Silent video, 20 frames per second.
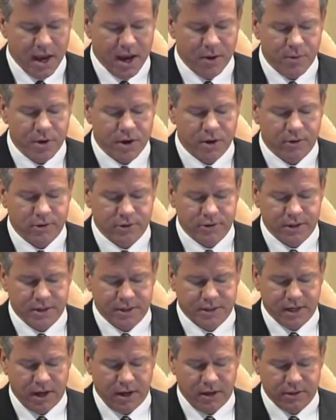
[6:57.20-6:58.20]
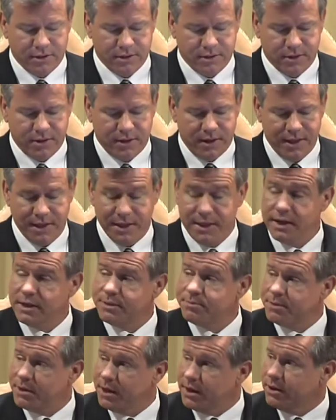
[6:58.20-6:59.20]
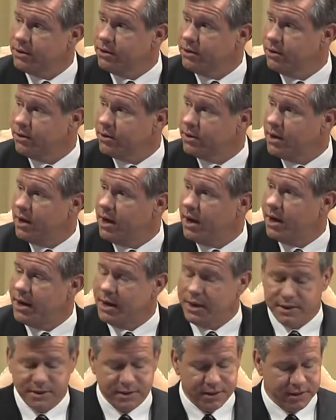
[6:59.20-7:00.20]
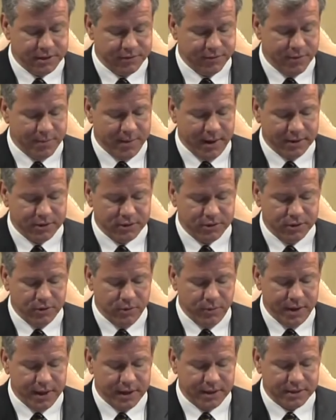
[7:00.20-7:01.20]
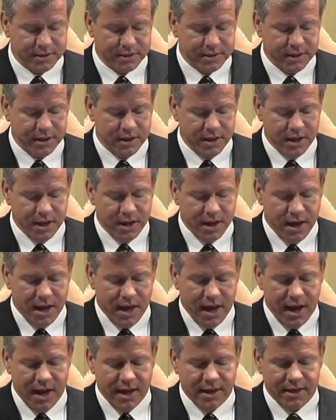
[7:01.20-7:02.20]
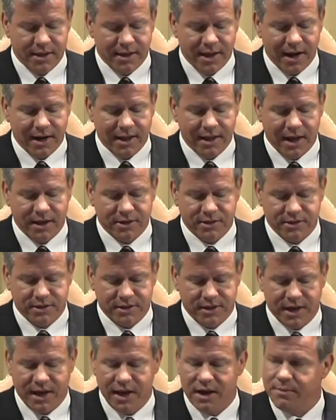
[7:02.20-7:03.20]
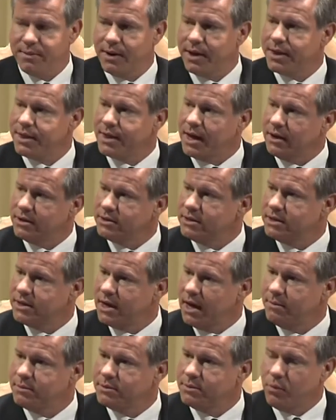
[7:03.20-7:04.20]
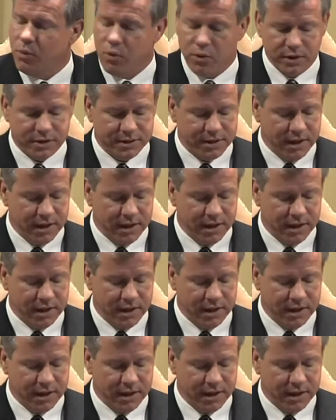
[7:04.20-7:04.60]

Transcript: And we culture the cells in this particular uh, instance for about two weeks. And that allows us to get about 1,000 times more